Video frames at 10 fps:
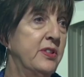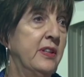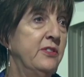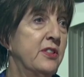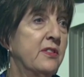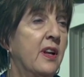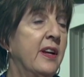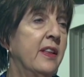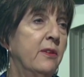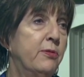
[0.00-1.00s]
and just
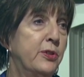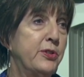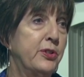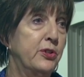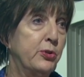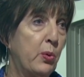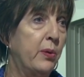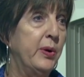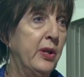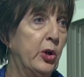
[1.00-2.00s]
like in the first search, what
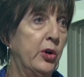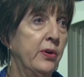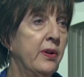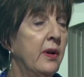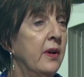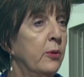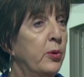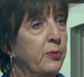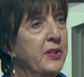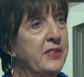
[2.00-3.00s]
we learned
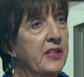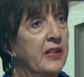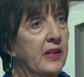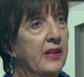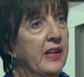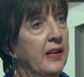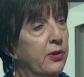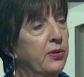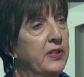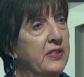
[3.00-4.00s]
when we see an
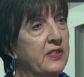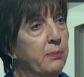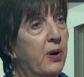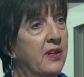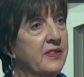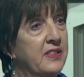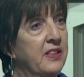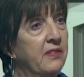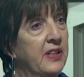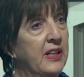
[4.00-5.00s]
increase in
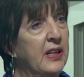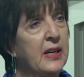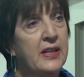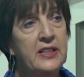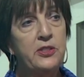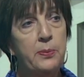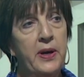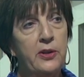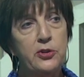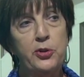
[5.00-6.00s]
positivity, it's
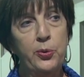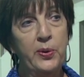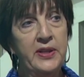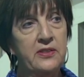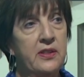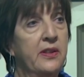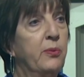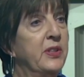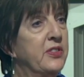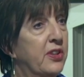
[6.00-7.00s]
about two weeks, and then
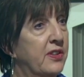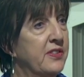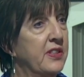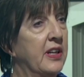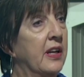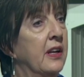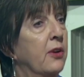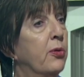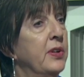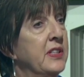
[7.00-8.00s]
we start seeing an
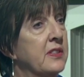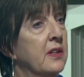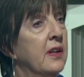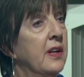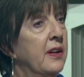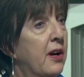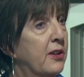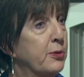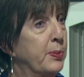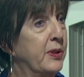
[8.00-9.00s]
increase in
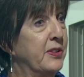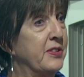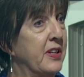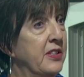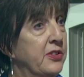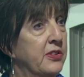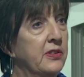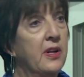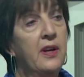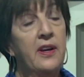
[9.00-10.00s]

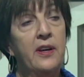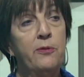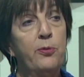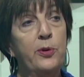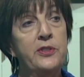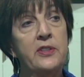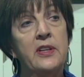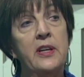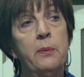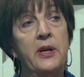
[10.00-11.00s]
hospitalization.
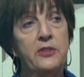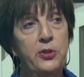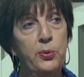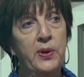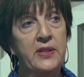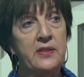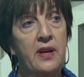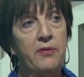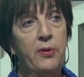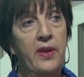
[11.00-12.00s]
Unfortunately, about two weeks
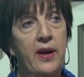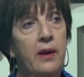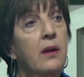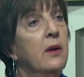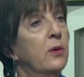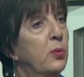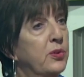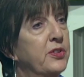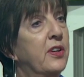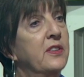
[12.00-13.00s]
after that, we'll
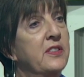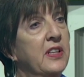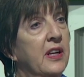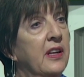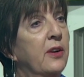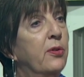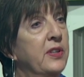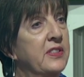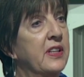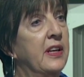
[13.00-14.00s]
start seeing an
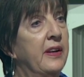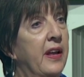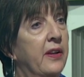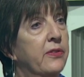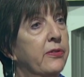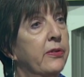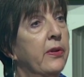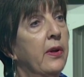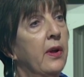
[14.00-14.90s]
increase in deaths.